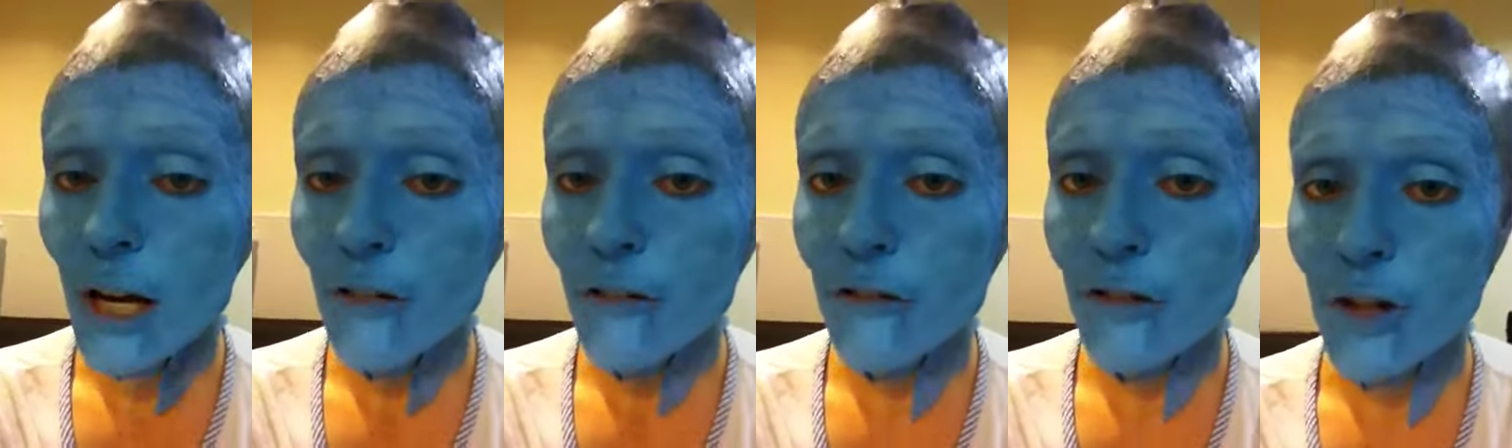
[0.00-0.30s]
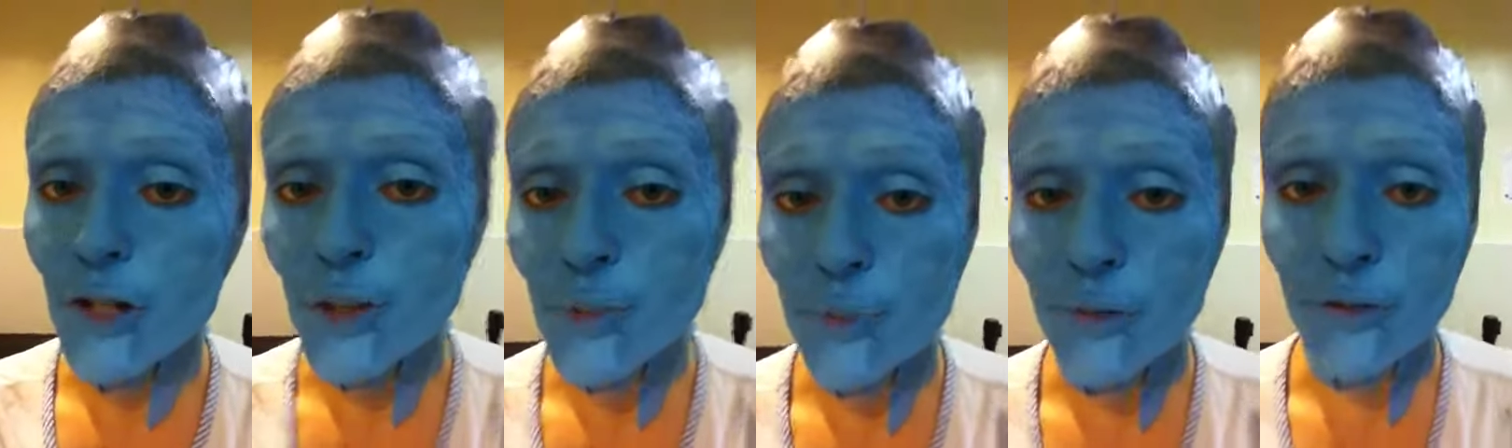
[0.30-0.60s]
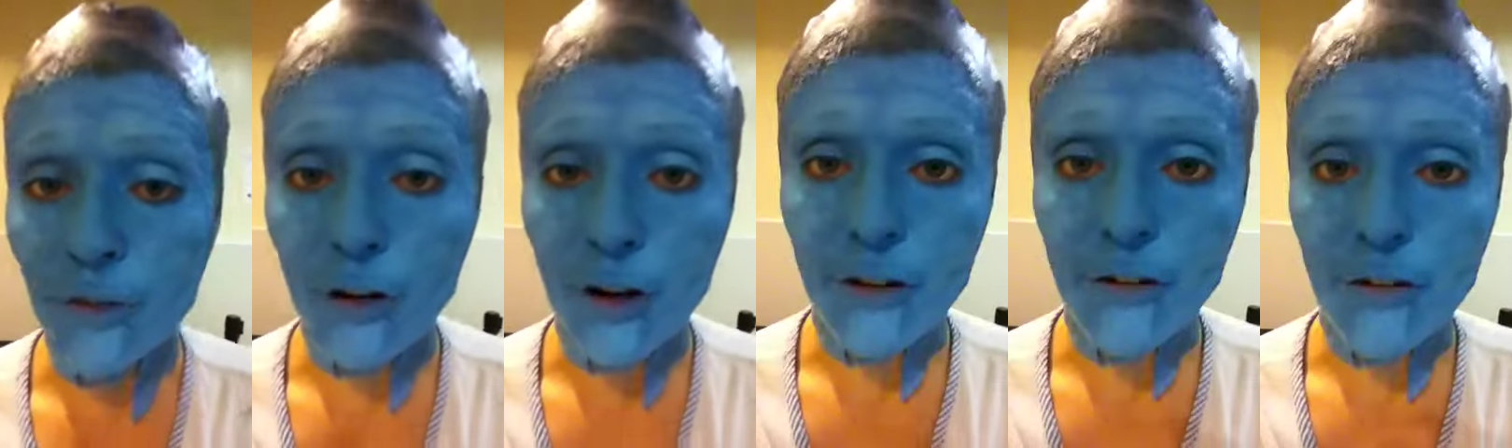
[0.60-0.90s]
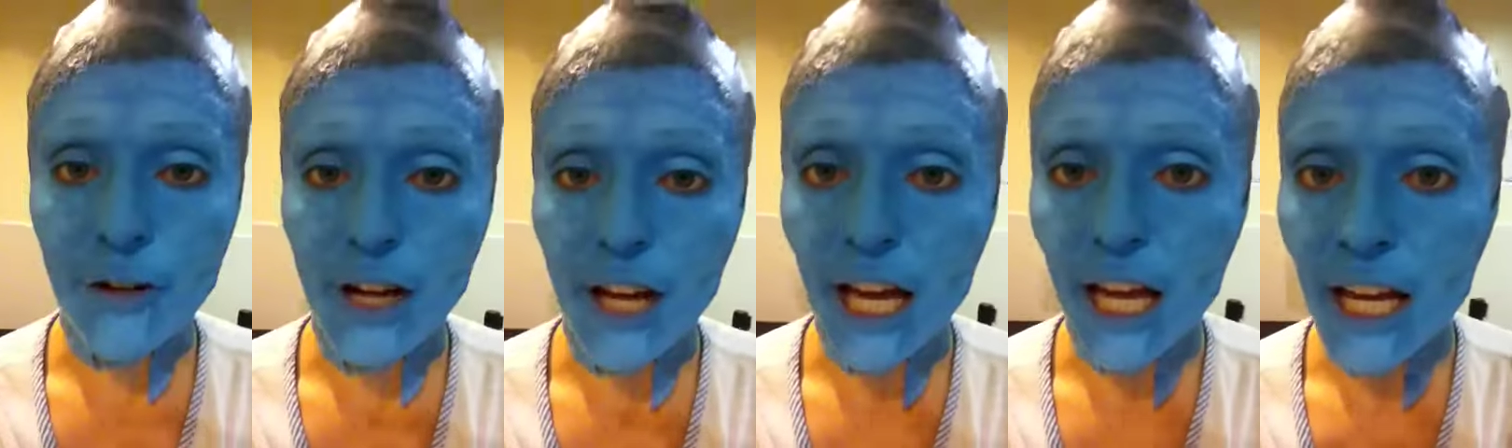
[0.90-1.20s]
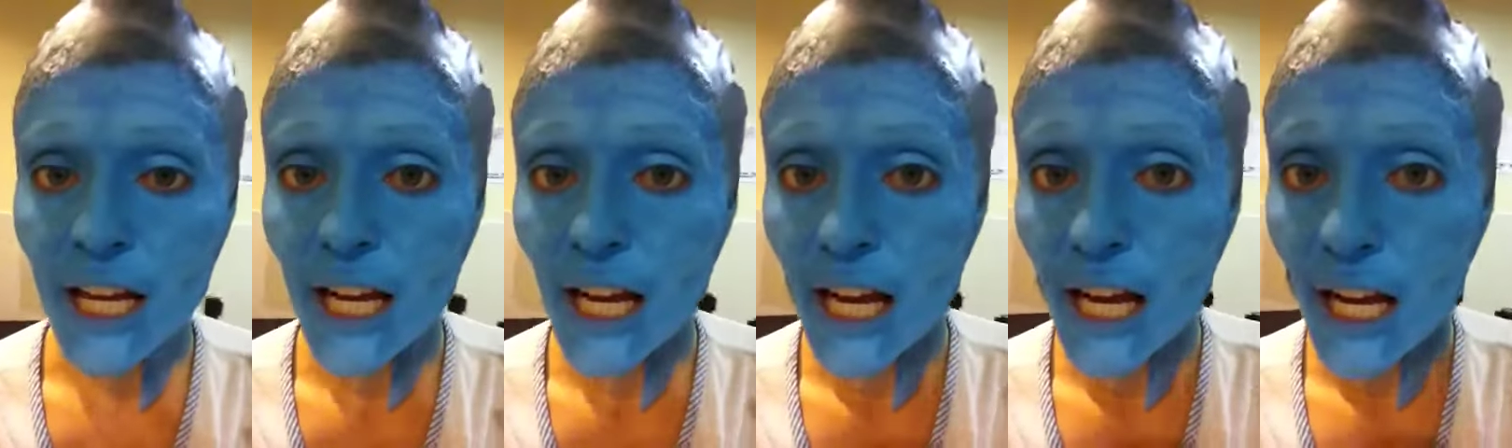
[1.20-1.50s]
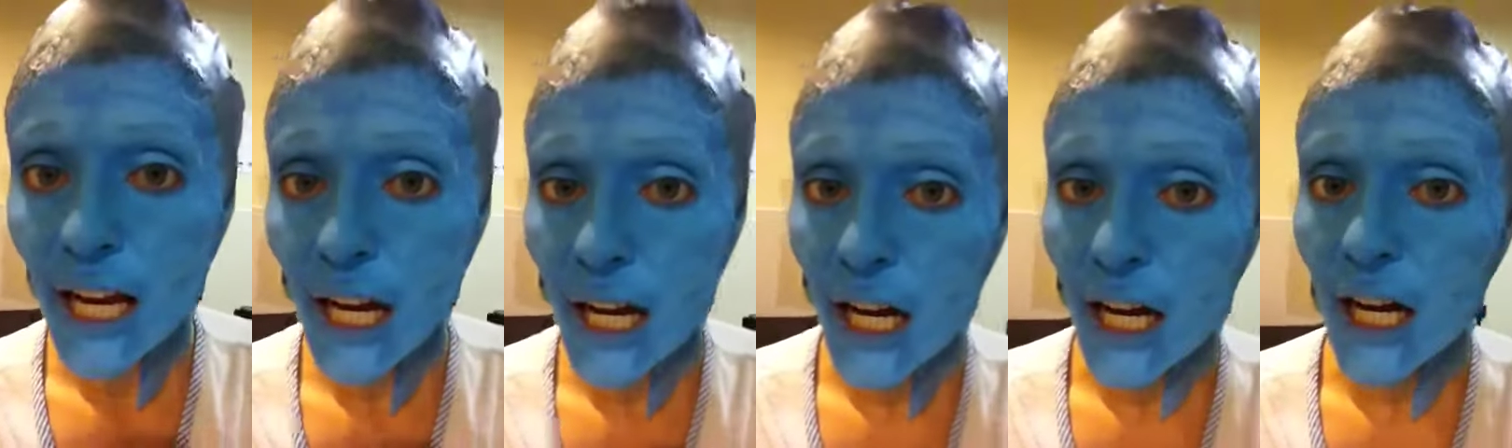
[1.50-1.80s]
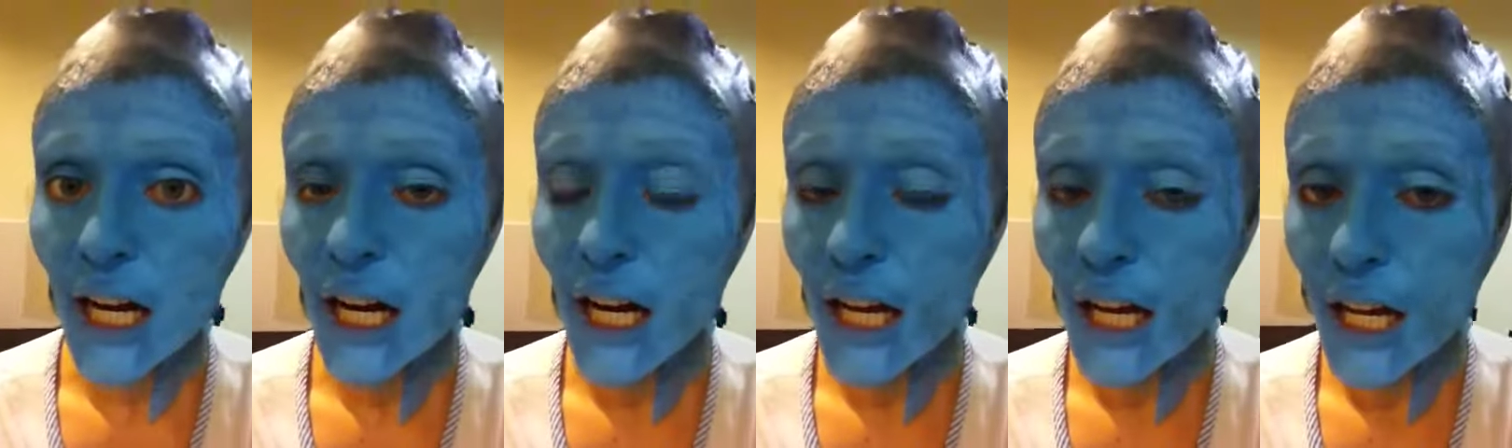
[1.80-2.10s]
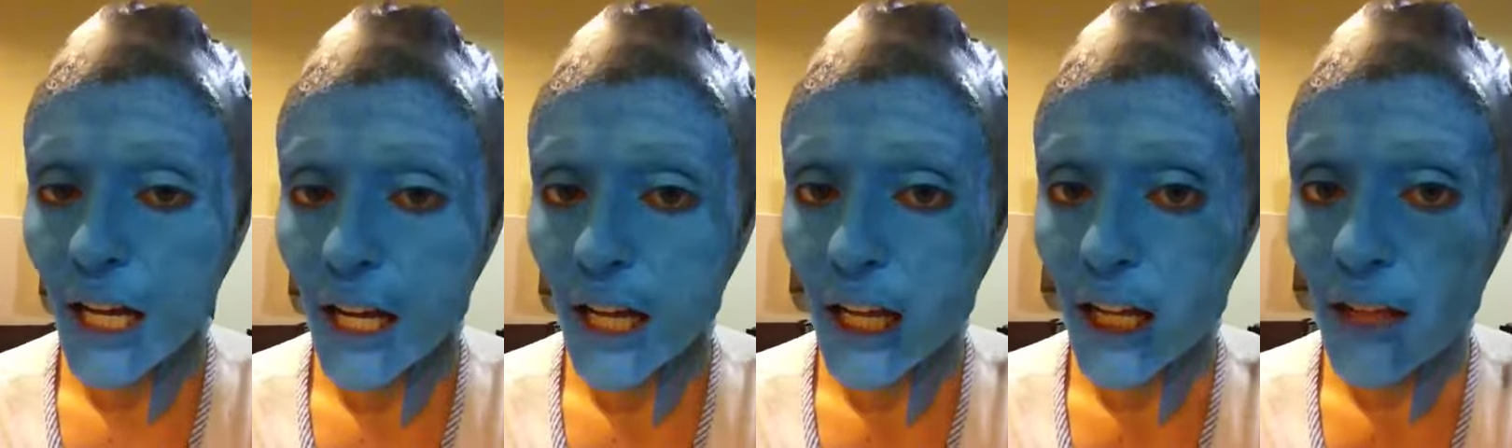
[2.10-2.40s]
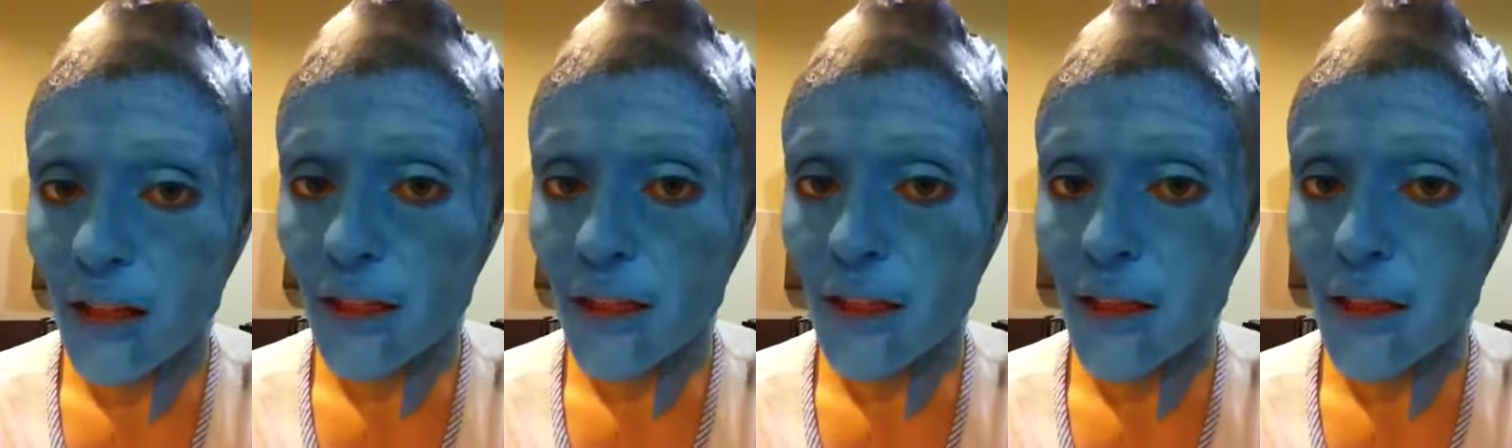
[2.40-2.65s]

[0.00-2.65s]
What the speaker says: first, before I forget, I